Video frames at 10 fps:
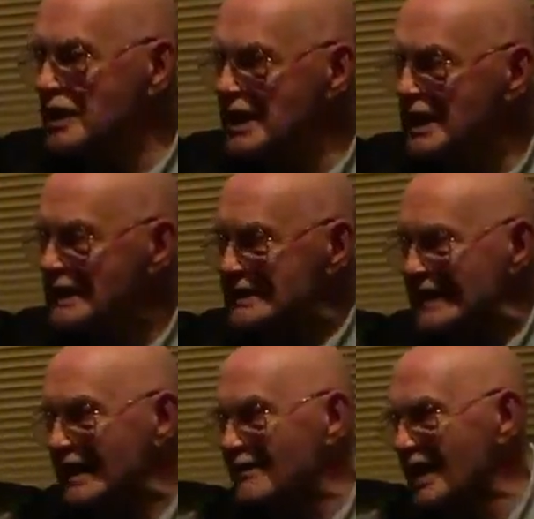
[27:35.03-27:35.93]
Yeah.
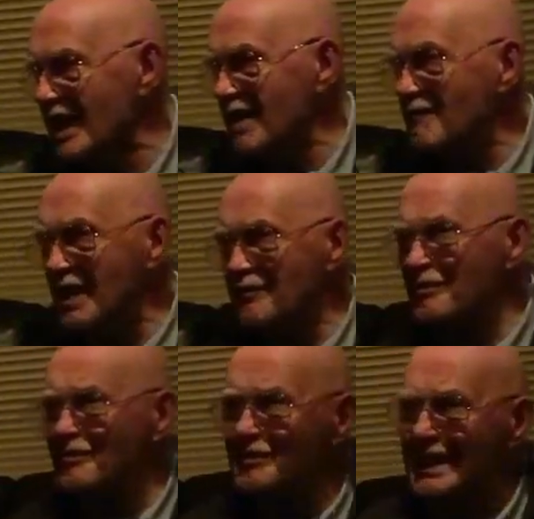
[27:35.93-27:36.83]
And then I
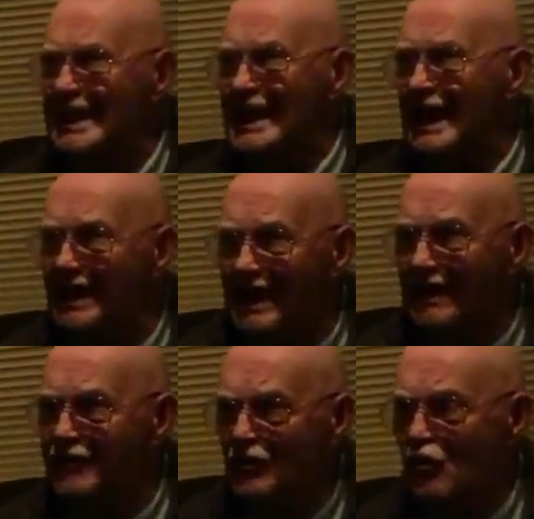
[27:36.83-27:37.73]

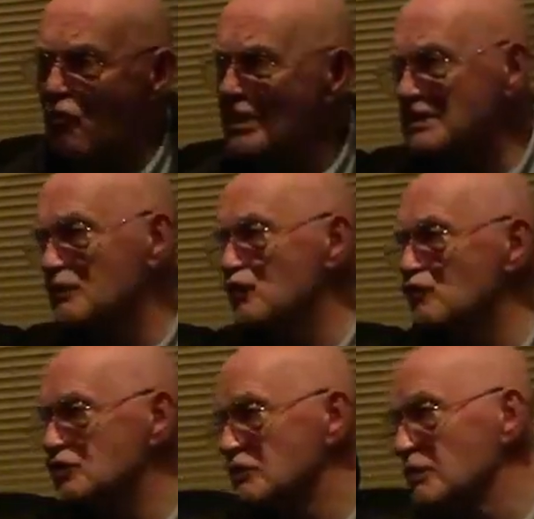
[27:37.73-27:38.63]
thought I'll go back to my
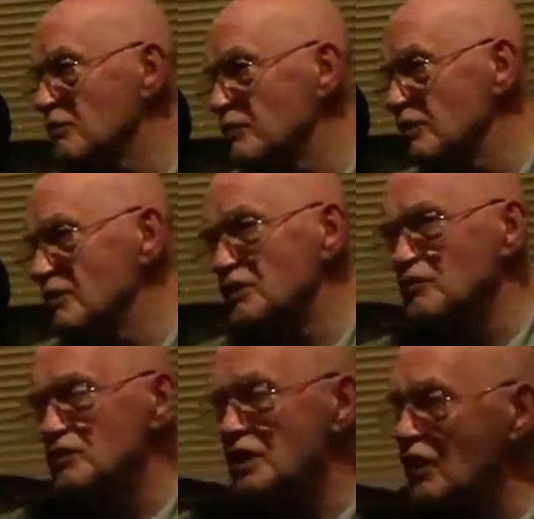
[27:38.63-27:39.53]
roots. Cause my
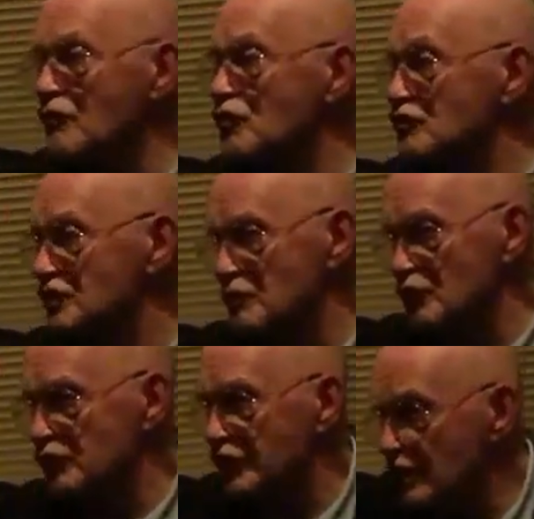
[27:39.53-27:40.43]
reading roots, I love country
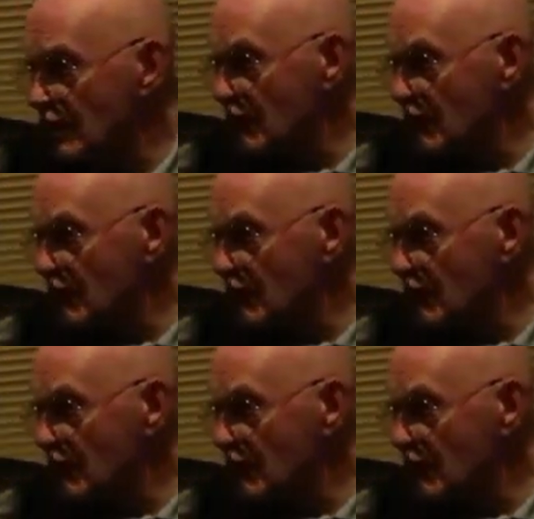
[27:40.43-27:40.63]
music,